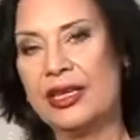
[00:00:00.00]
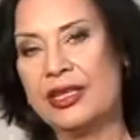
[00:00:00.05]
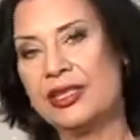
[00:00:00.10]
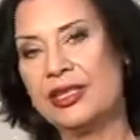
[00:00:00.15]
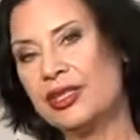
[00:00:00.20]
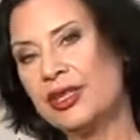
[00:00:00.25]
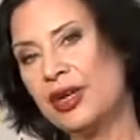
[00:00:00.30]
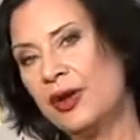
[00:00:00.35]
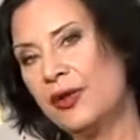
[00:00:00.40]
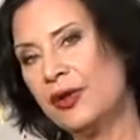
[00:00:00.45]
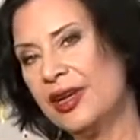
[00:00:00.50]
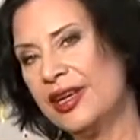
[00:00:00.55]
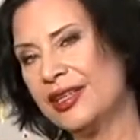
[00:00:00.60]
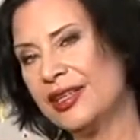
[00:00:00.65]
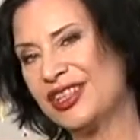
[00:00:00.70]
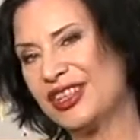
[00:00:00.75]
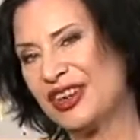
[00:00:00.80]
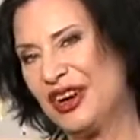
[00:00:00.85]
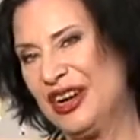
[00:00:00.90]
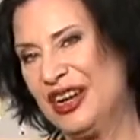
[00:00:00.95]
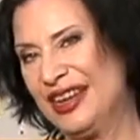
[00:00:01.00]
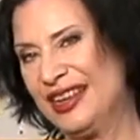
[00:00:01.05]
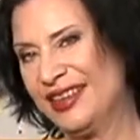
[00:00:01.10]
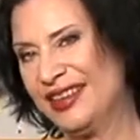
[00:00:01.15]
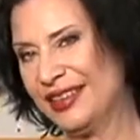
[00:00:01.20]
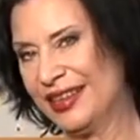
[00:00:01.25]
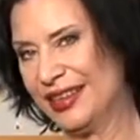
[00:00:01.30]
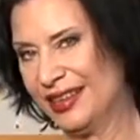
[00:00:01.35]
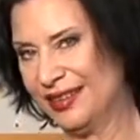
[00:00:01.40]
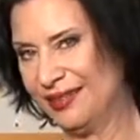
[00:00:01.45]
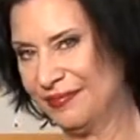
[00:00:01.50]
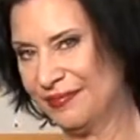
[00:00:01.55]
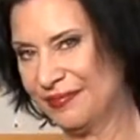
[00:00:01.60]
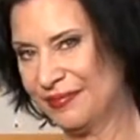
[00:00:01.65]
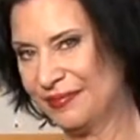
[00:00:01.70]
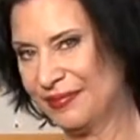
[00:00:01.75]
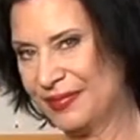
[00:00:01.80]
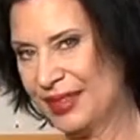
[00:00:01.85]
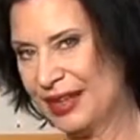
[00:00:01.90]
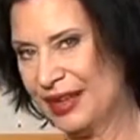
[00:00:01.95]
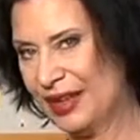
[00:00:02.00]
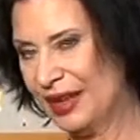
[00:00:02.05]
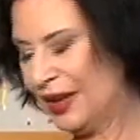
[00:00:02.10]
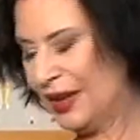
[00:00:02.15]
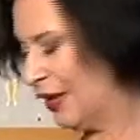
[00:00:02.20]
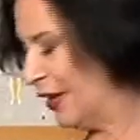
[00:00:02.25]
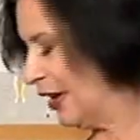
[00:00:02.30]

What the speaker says: stone is carnelian. All